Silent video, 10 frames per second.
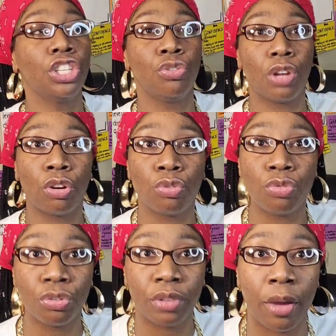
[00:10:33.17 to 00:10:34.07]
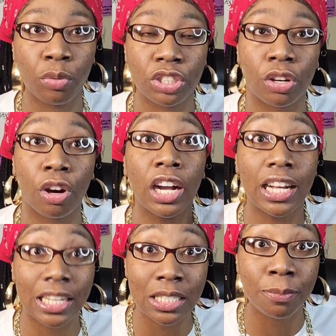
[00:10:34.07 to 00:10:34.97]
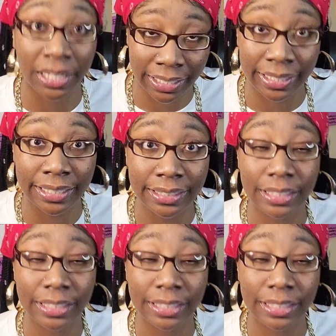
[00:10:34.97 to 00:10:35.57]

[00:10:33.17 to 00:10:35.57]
You know, you do that with your husband